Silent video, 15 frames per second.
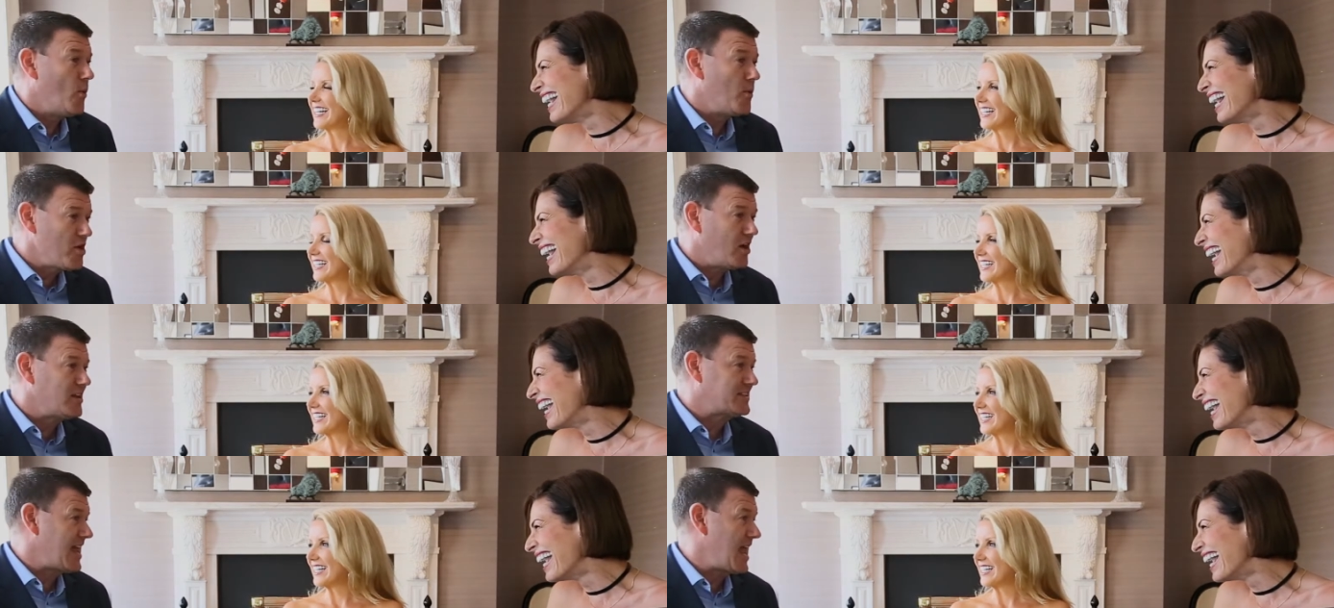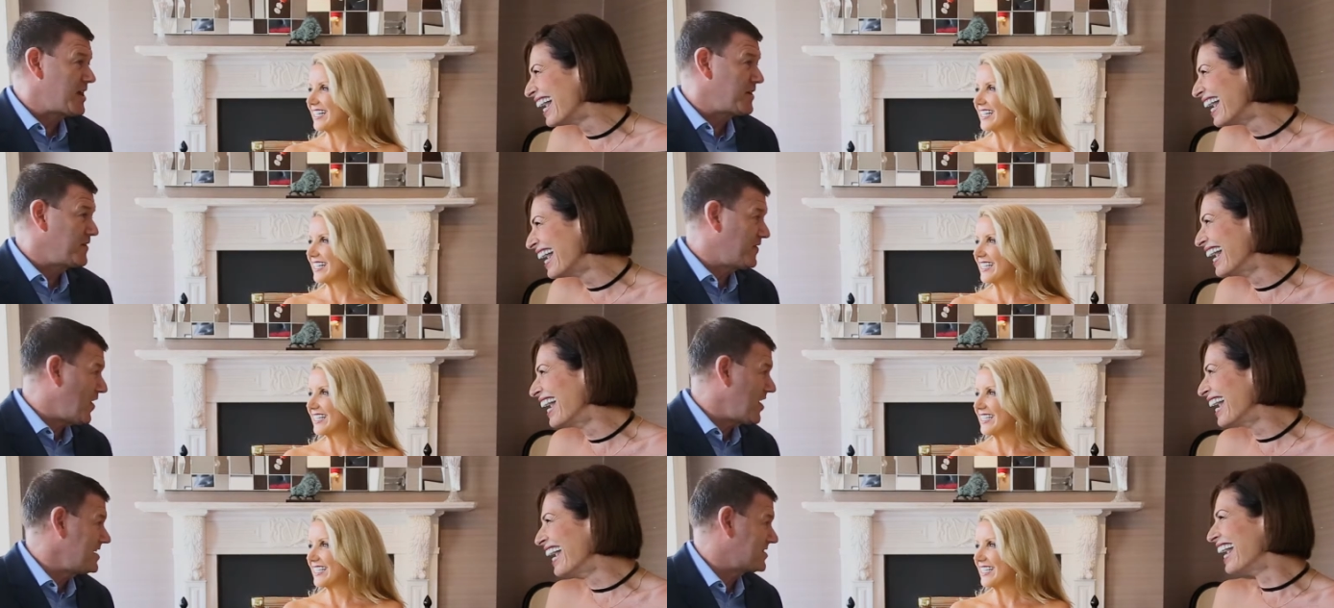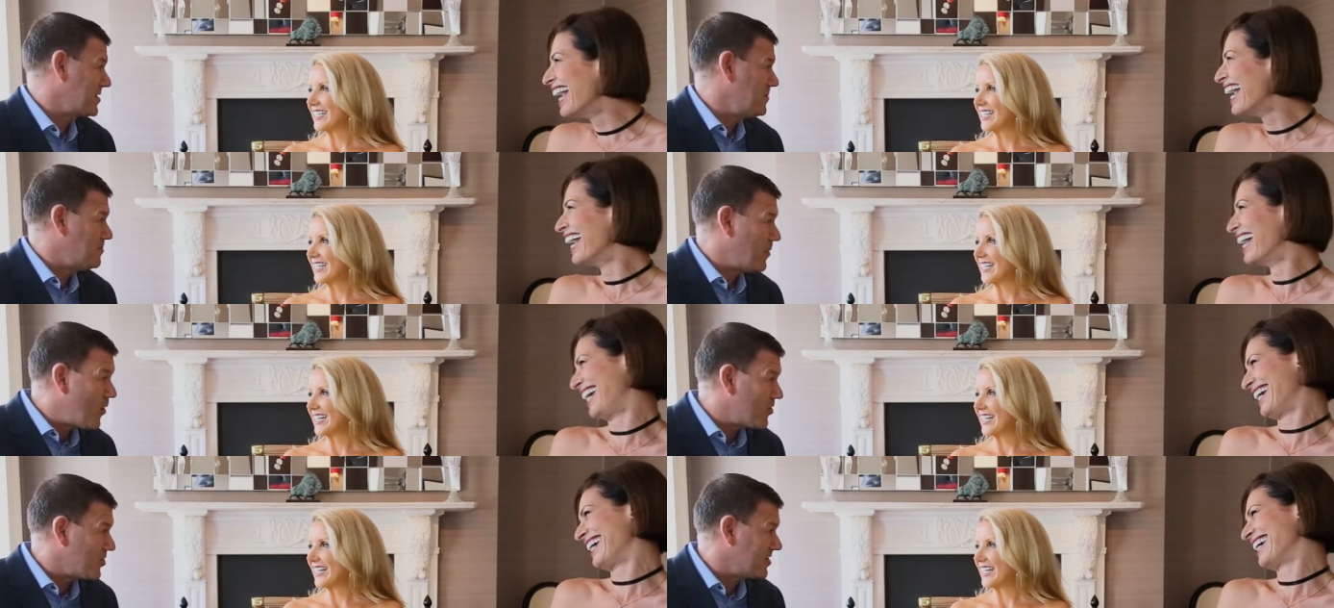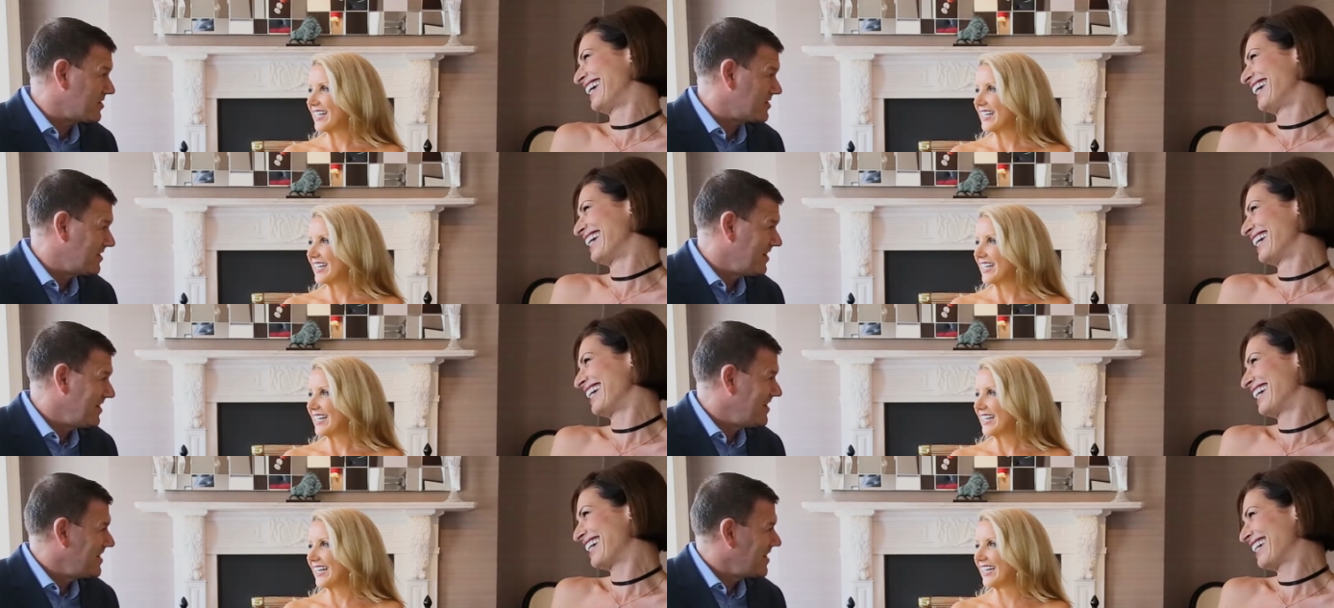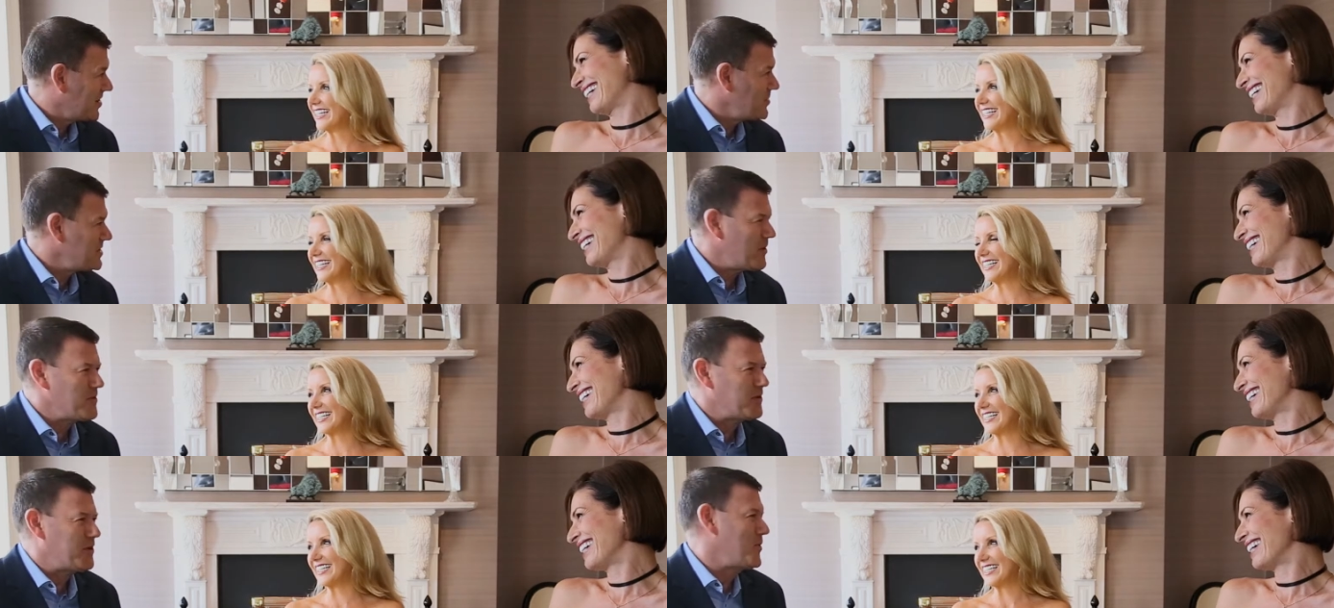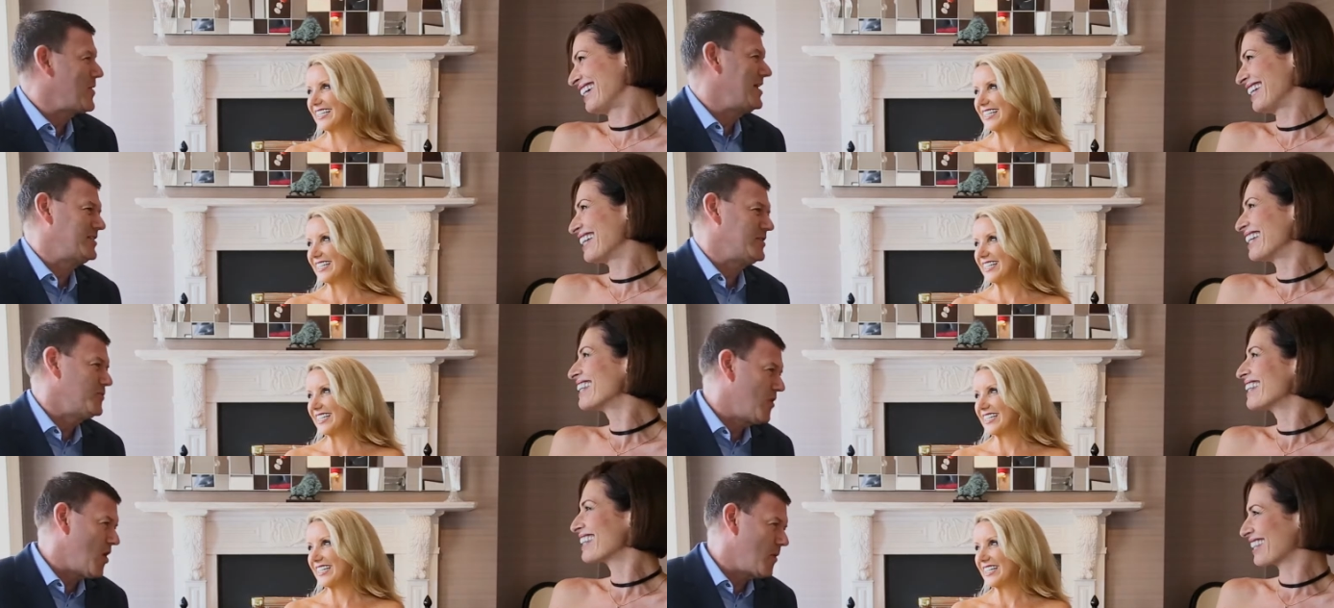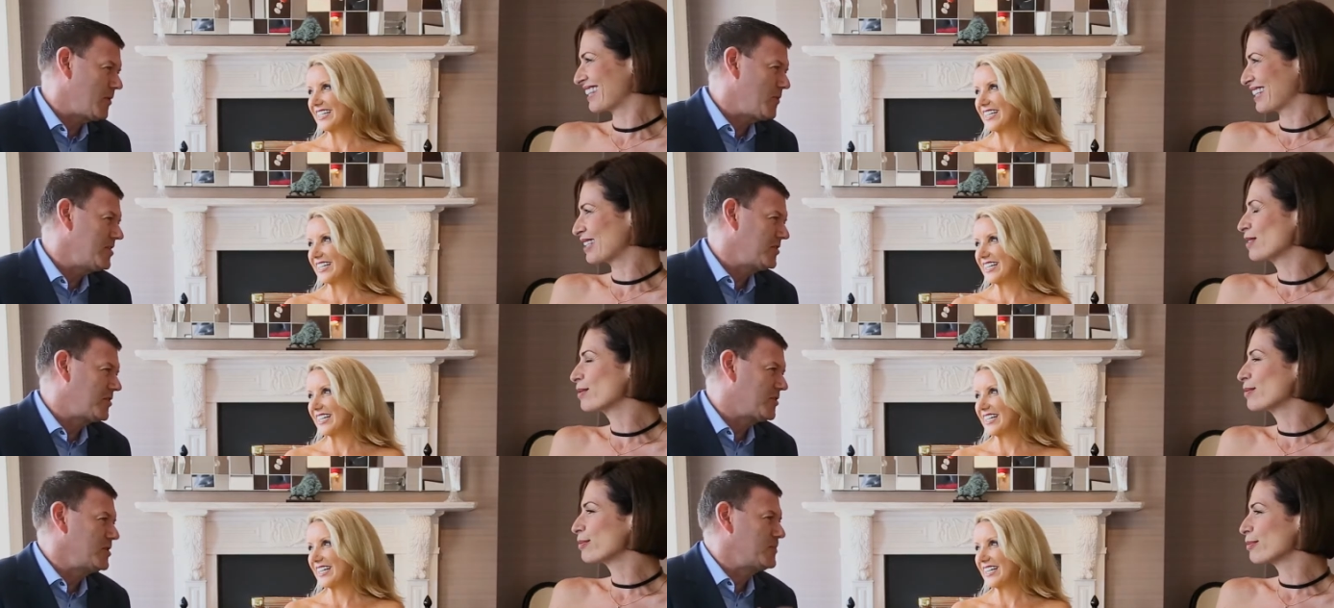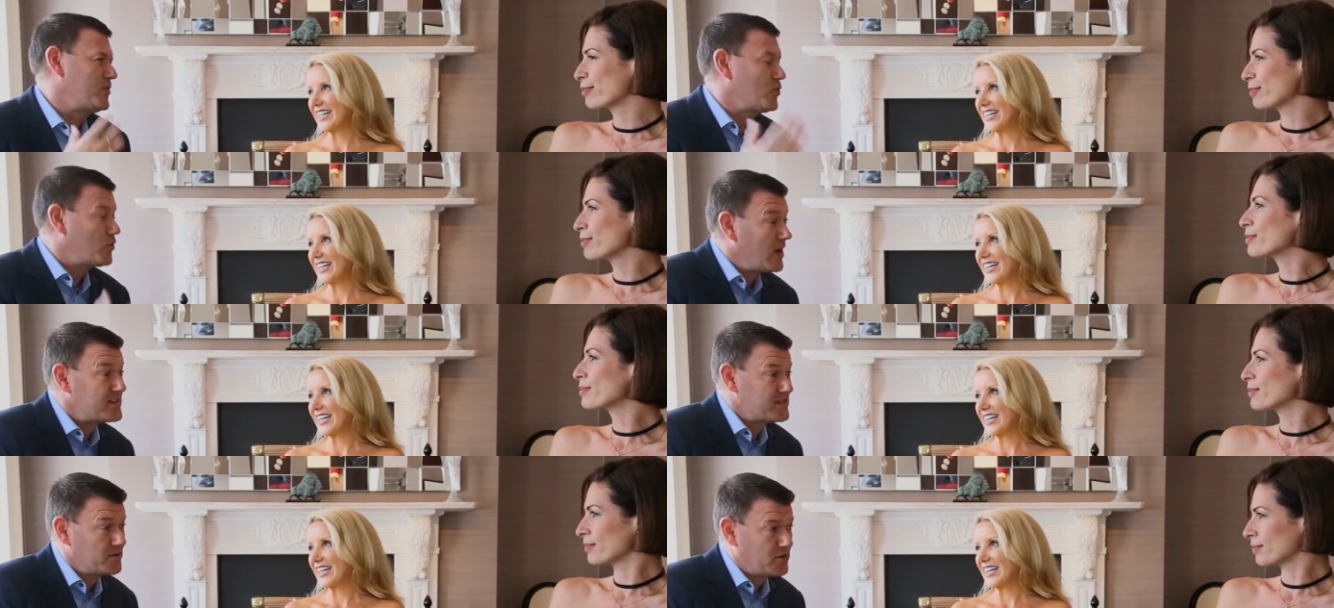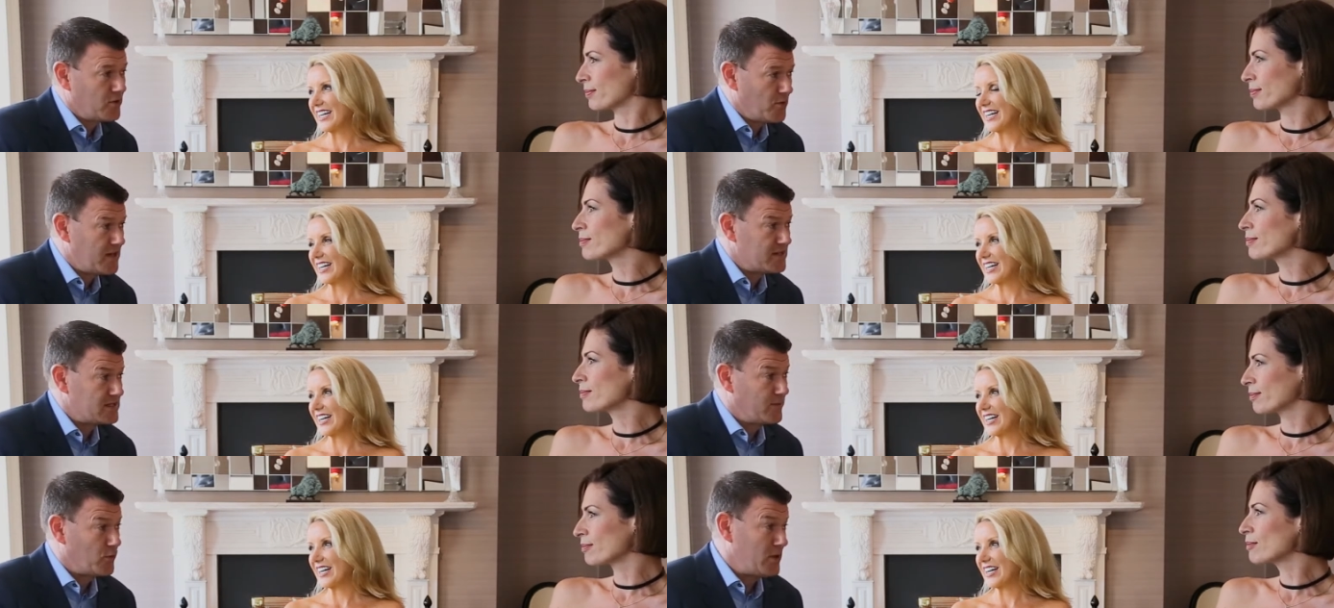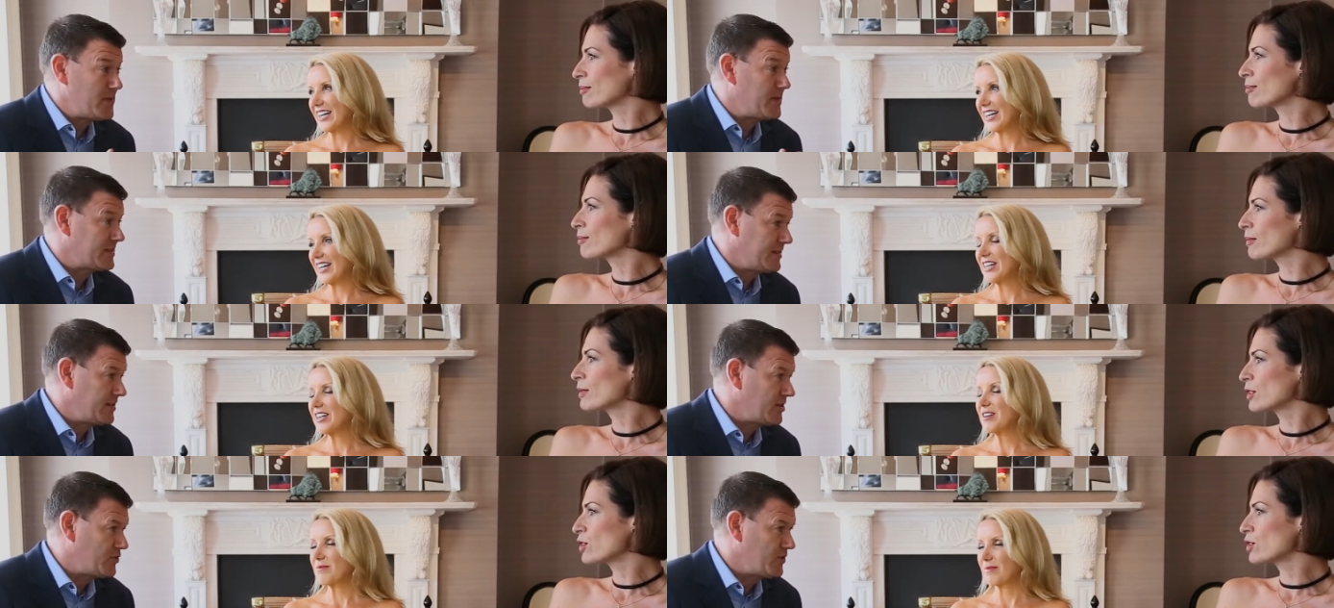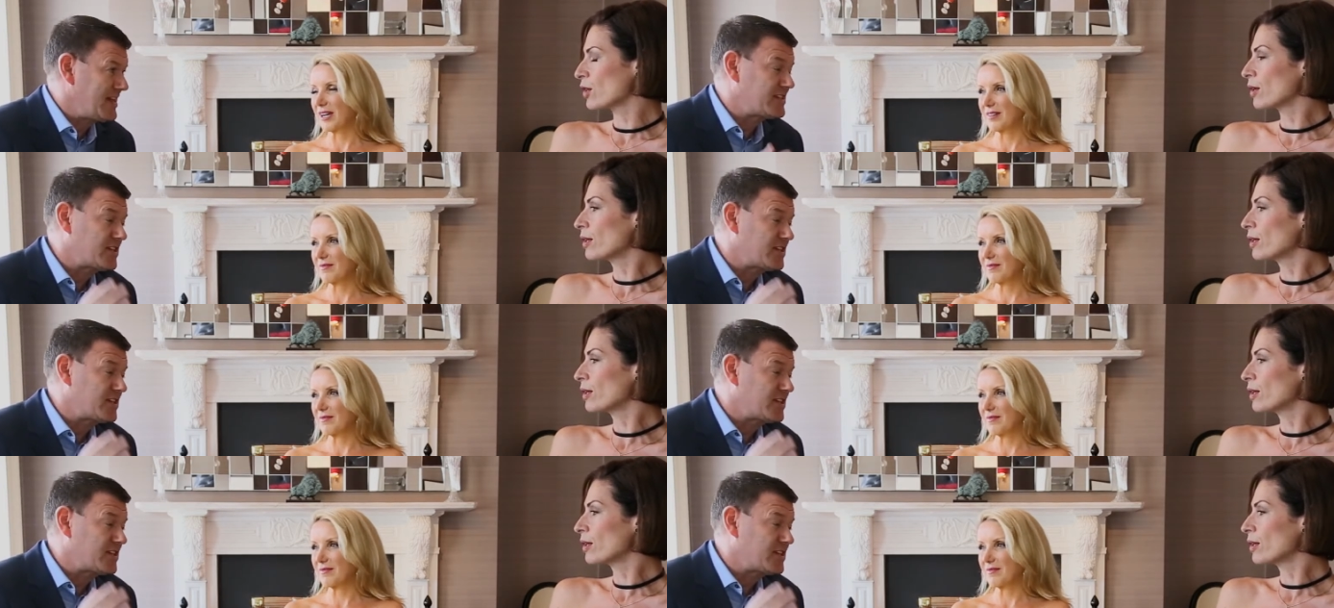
Speaker 1: we all take advice on board. Yeah, we don't want to do anything wrong. We want to kind of progress our careers if we're in this industry.